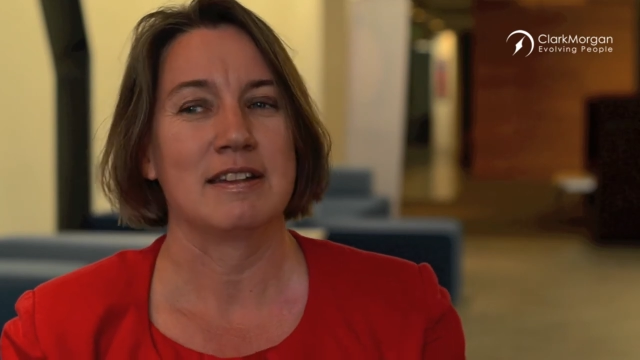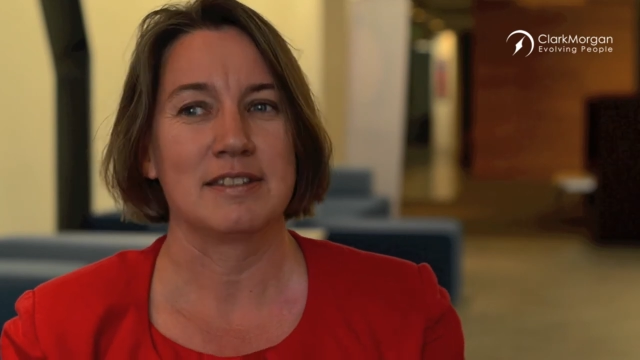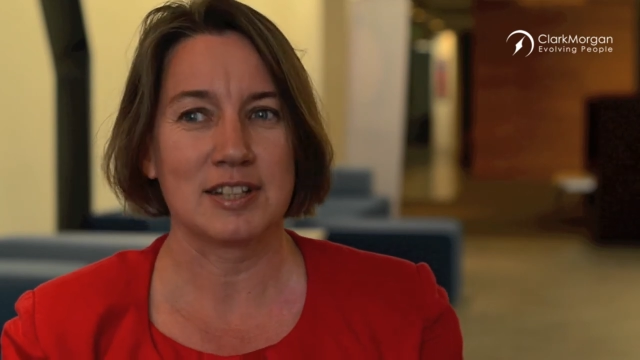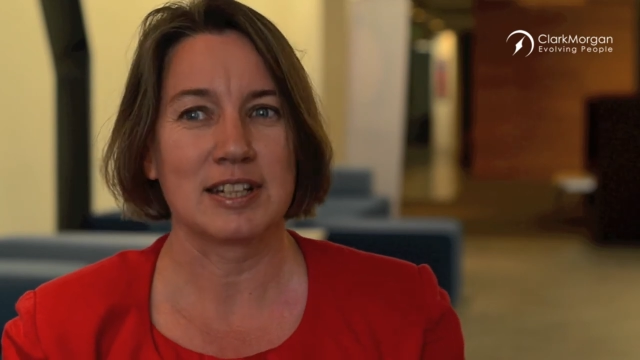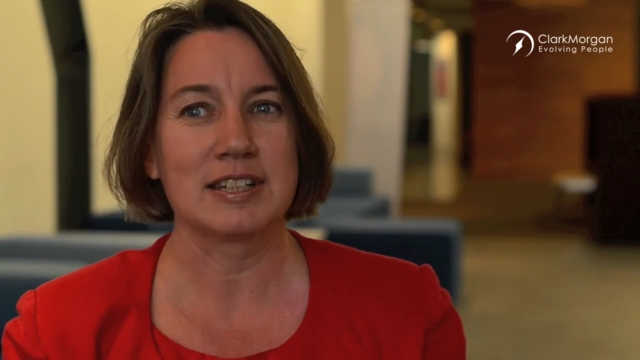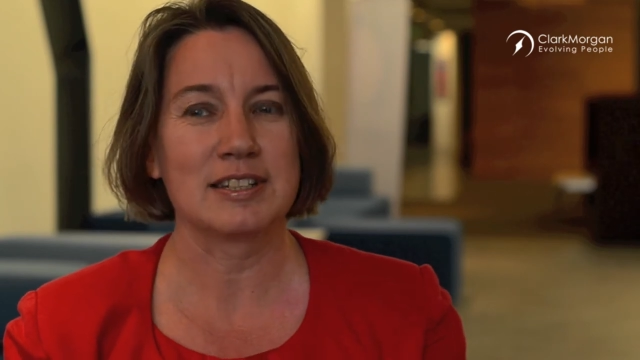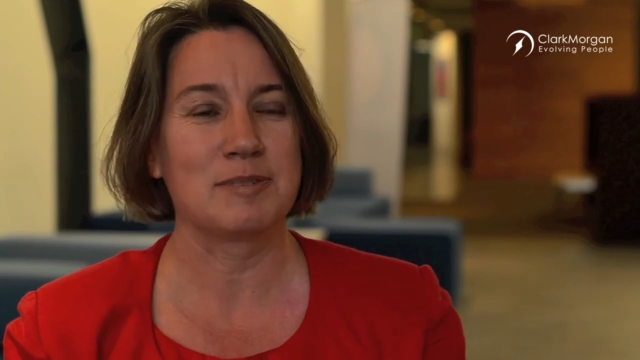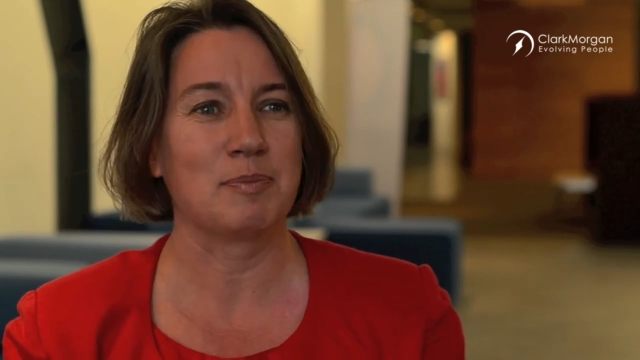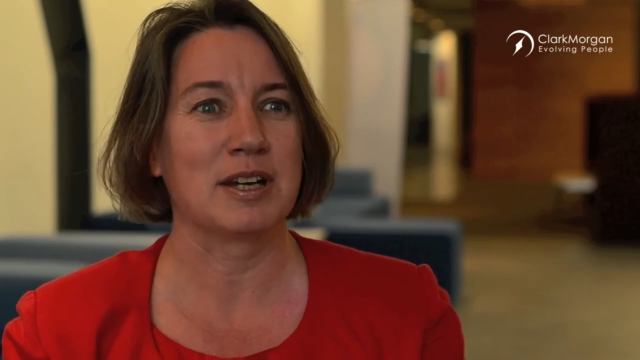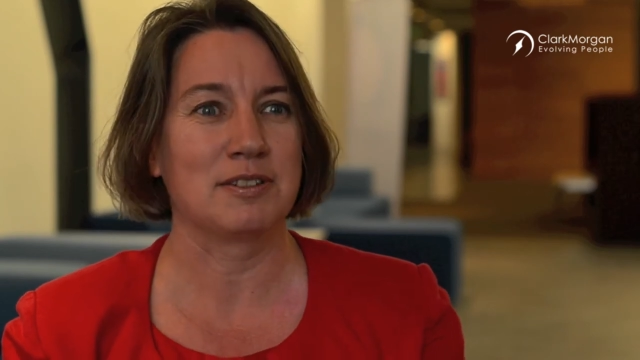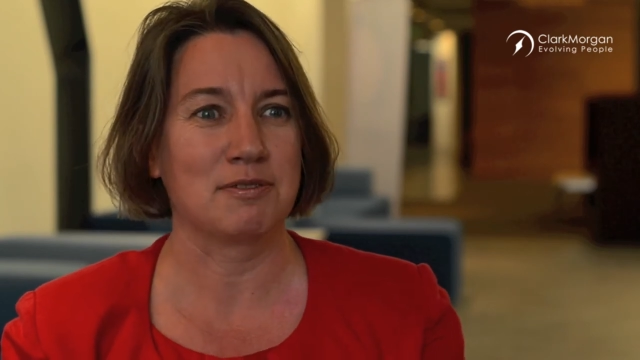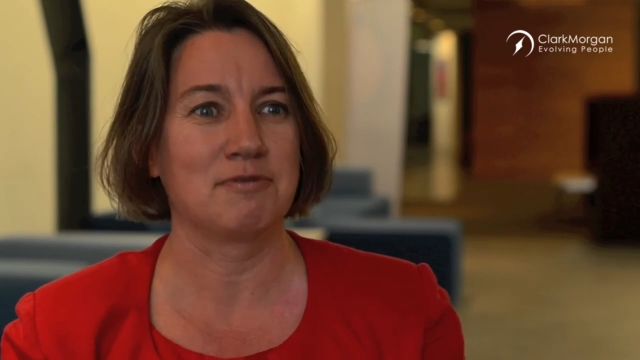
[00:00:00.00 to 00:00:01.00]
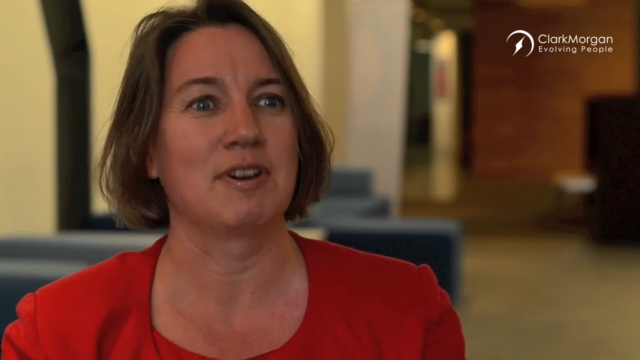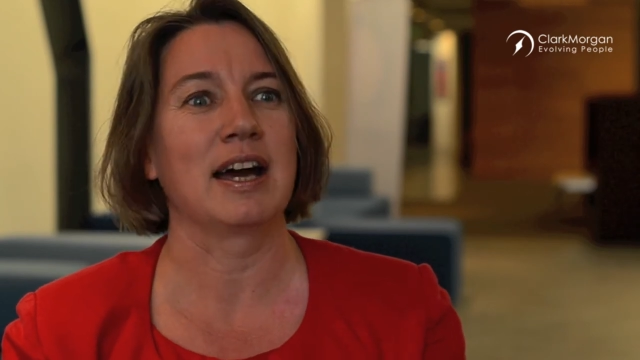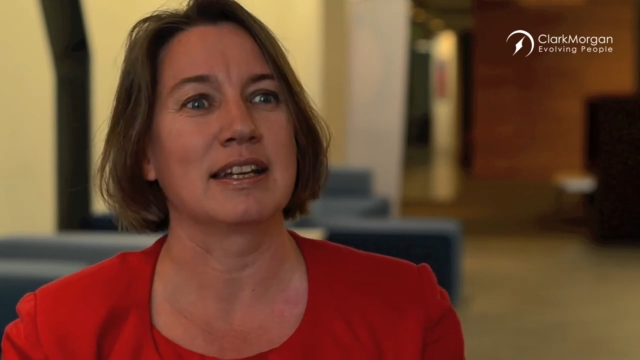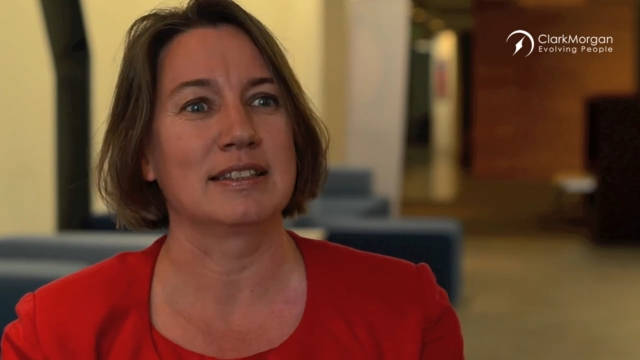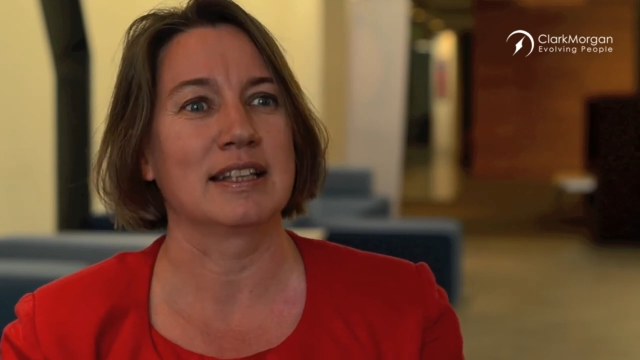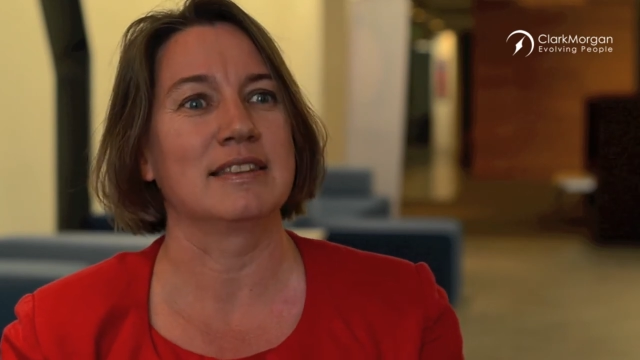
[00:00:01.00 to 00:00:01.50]
just by the
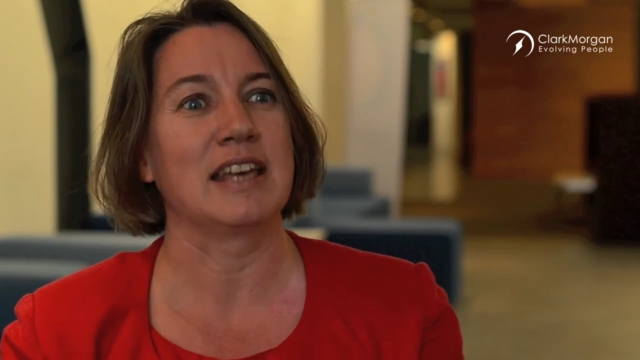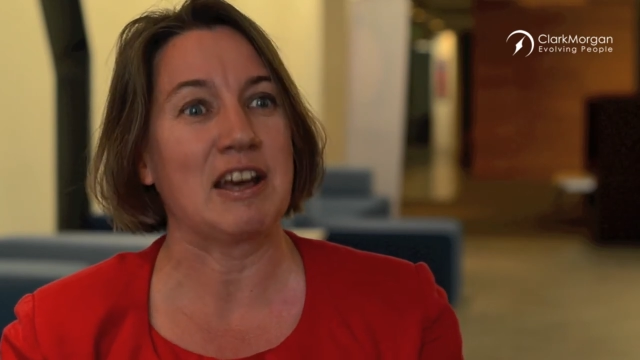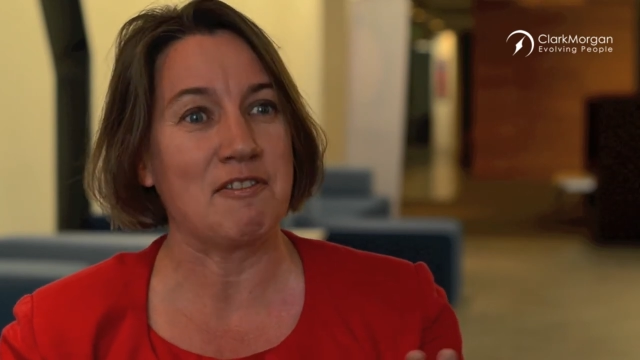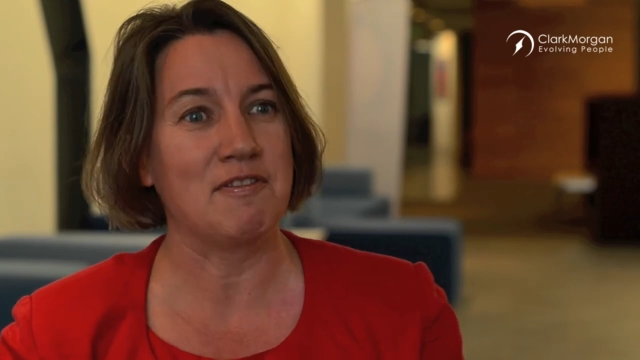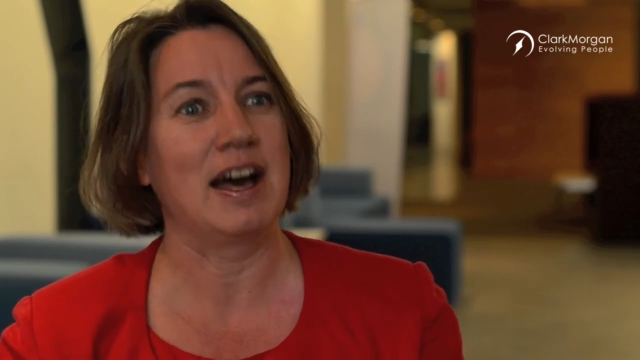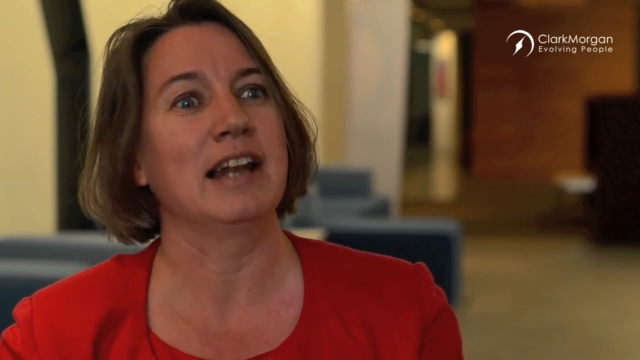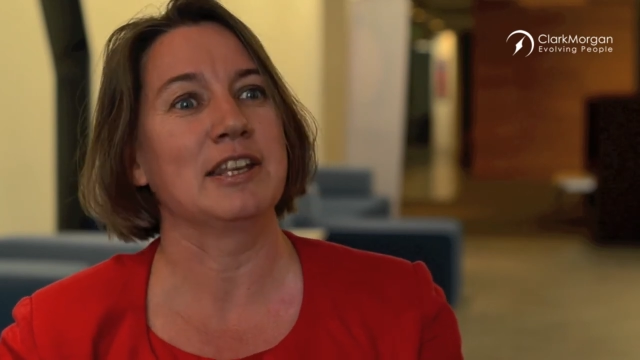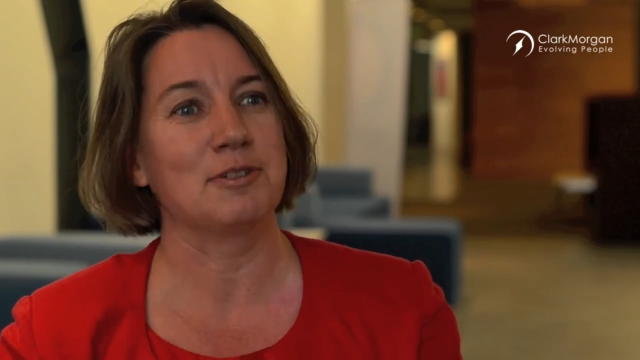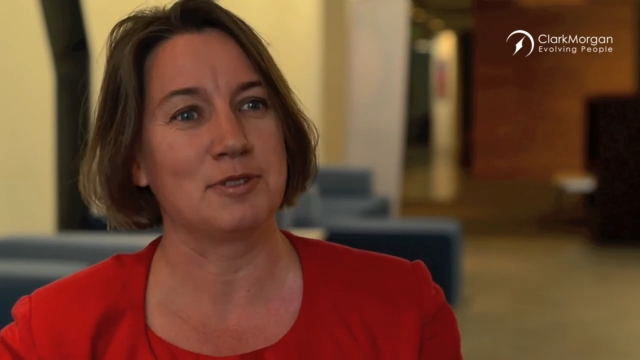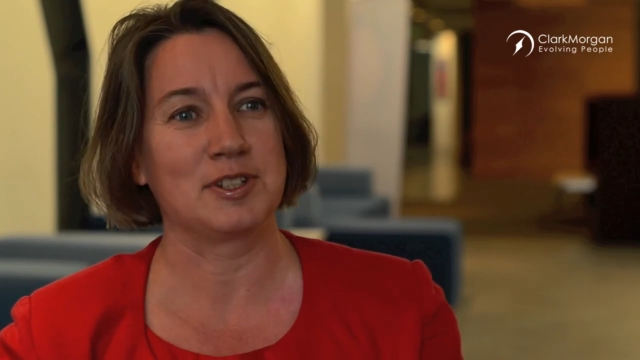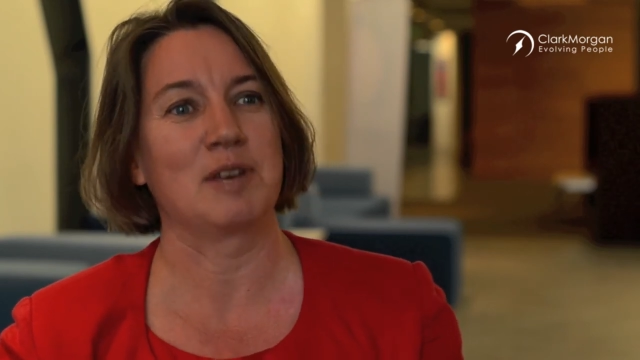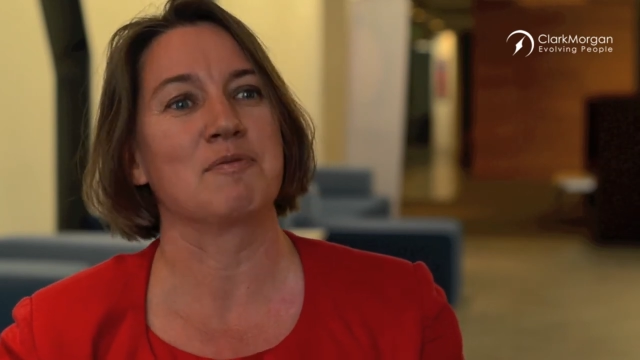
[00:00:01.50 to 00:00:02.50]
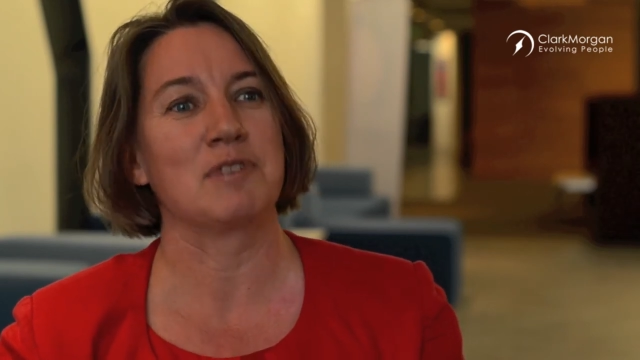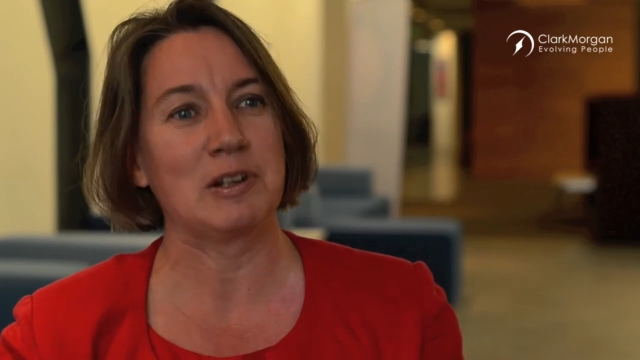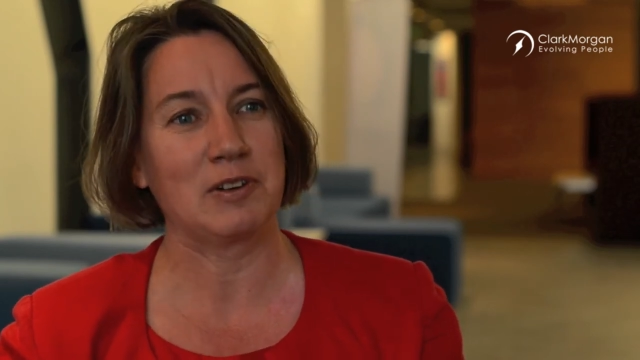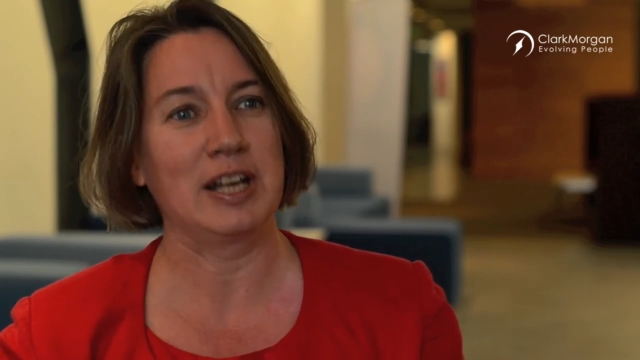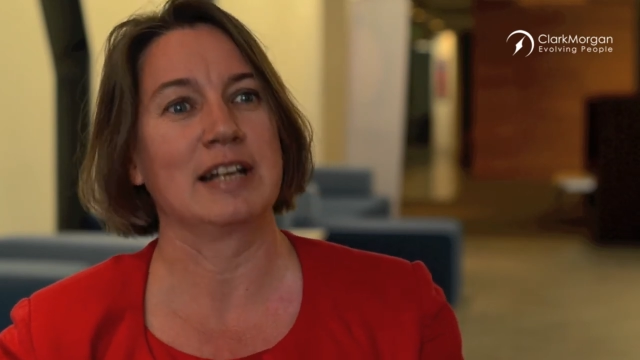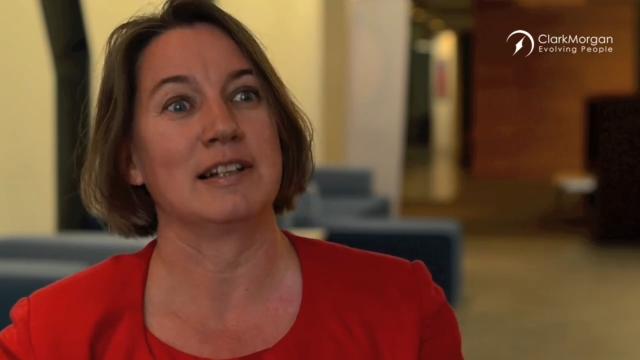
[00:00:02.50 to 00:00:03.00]
fact that they are valued
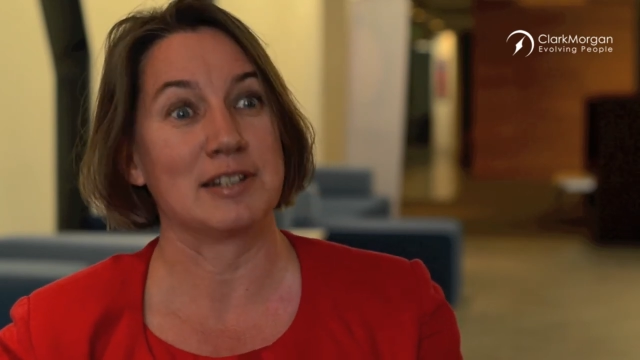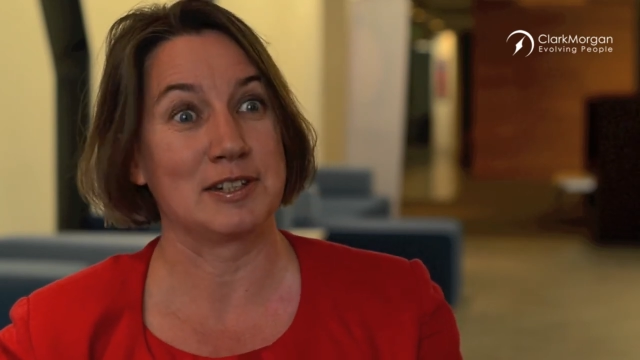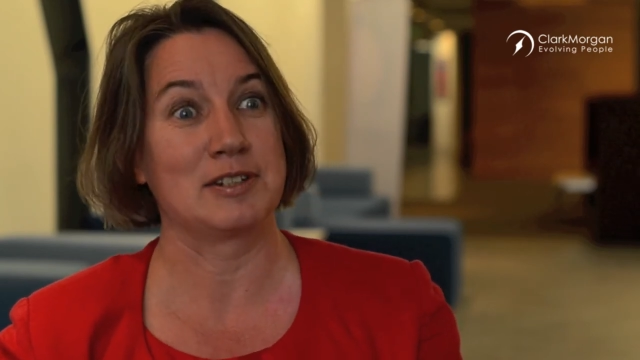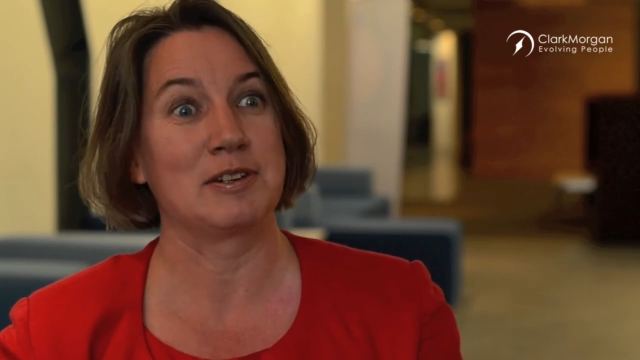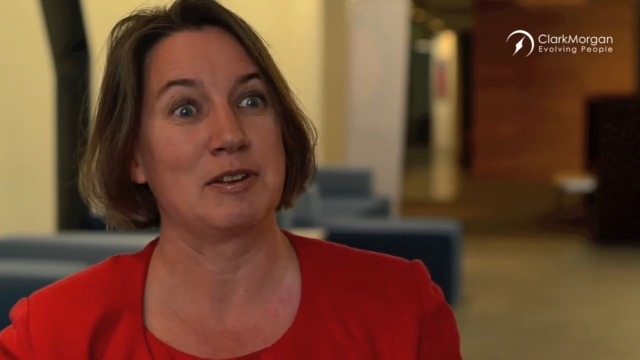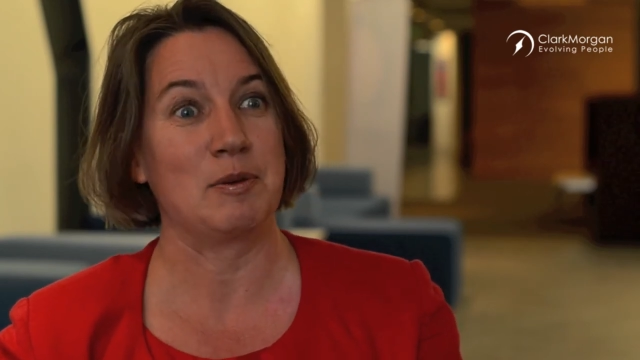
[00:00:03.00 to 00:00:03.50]
somewhere else